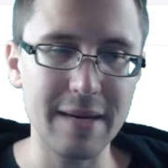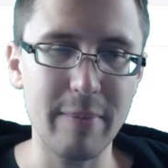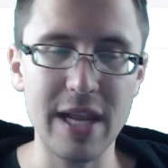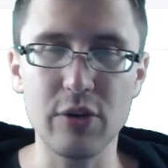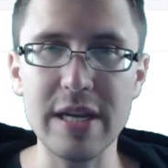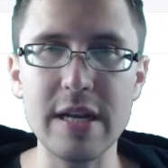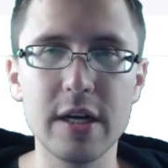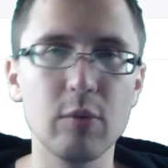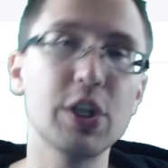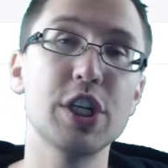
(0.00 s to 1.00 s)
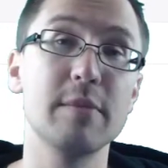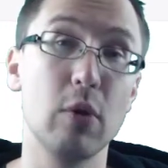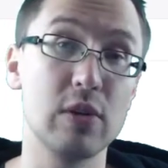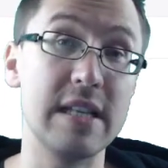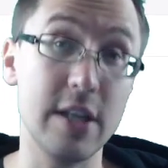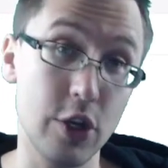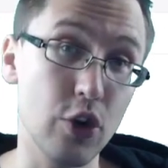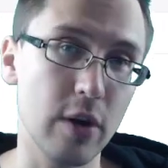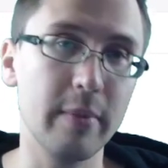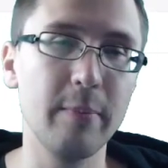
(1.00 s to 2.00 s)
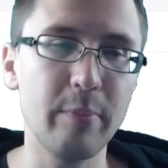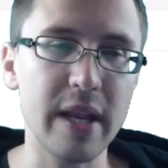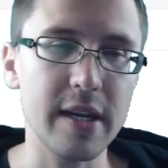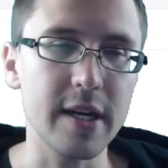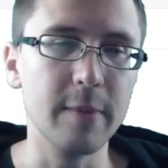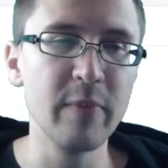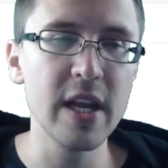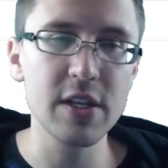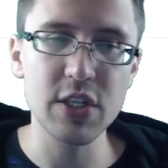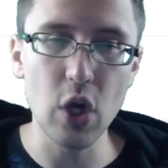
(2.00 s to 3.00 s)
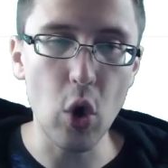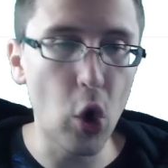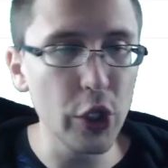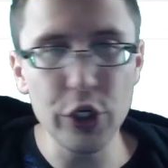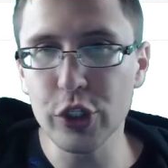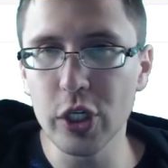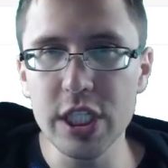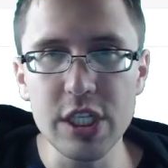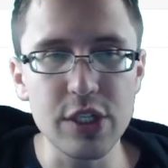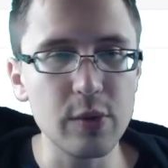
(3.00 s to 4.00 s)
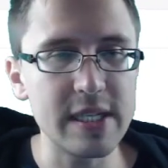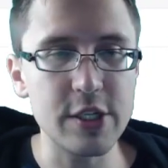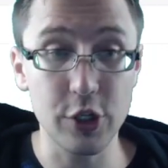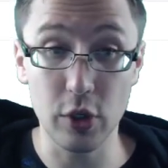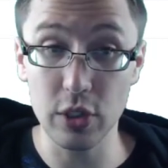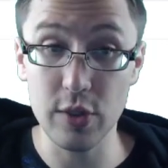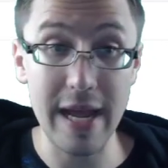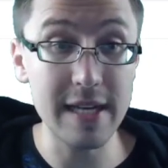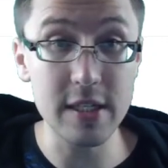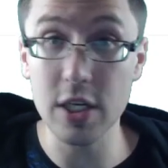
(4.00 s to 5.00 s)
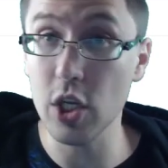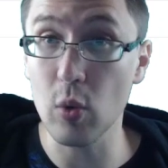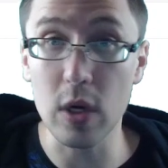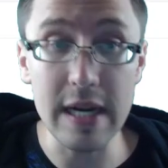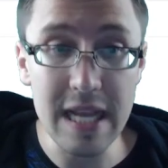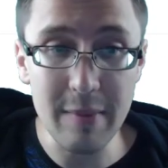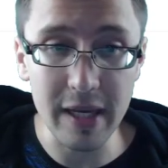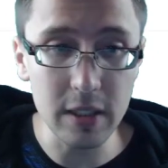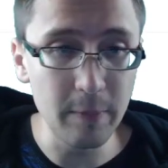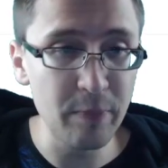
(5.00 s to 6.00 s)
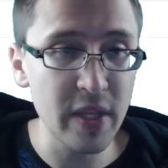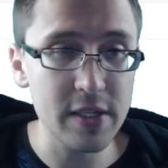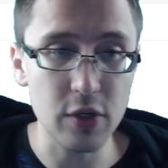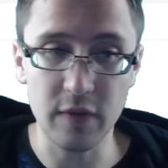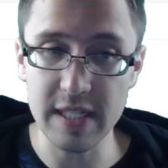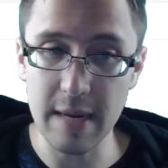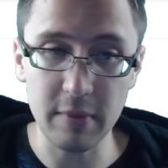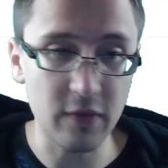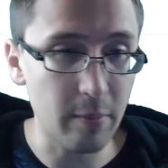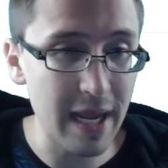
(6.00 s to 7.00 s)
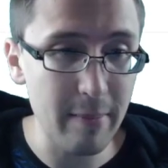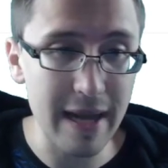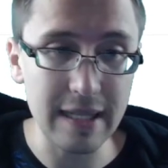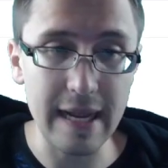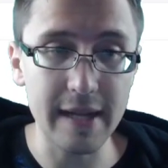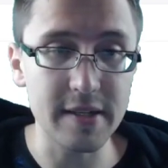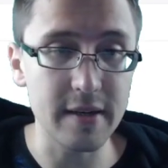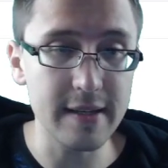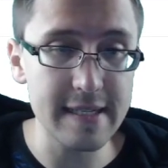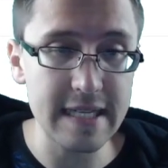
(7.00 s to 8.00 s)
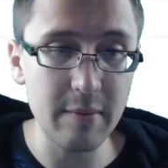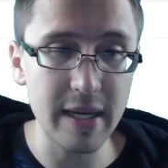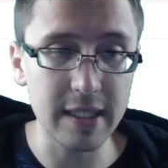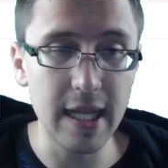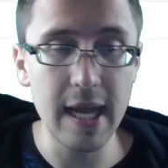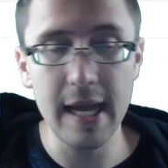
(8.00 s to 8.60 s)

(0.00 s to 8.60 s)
and Payoneer, which is mostly in Europe, Payoneer. So all you're going to do is you're going to enter your email. So for example, for PayPal, I entered this email.